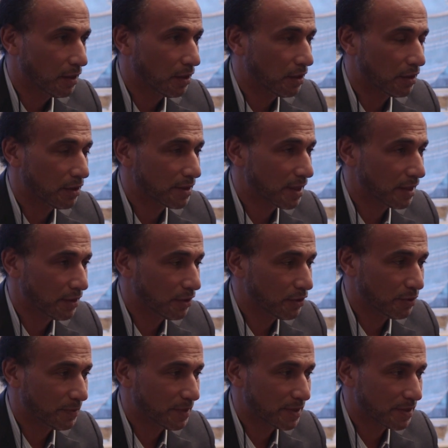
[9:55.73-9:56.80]
or
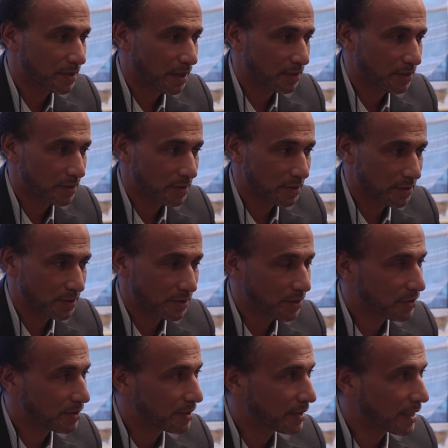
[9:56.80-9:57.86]
human sciences,
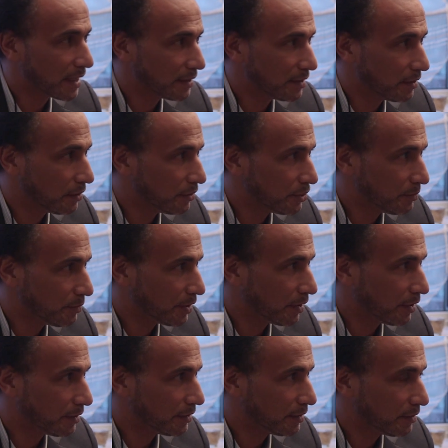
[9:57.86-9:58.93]
there is an ideology
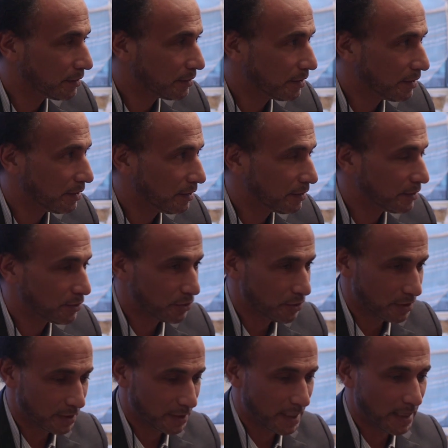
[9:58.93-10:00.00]
behind.
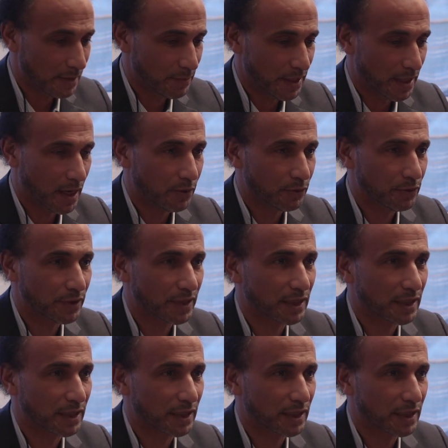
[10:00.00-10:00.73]
tell me how you